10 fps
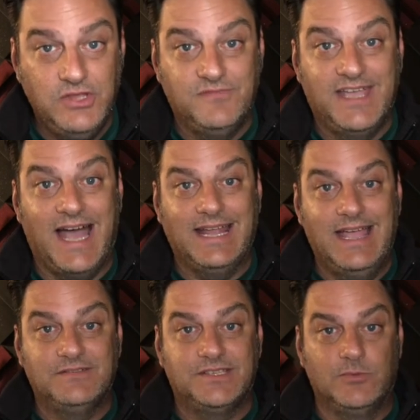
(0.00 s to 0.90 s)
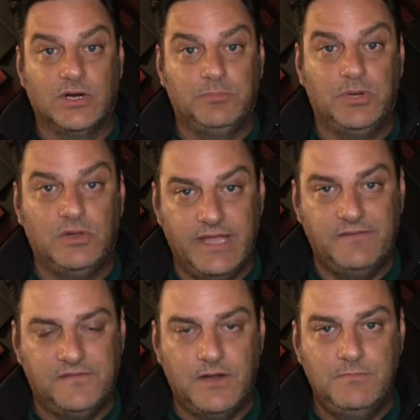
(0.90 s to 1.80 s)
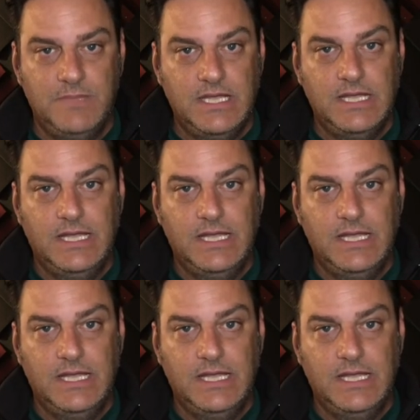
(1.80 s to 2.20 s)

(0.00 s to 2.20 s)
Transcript: you've got to have somewhere to pull that from.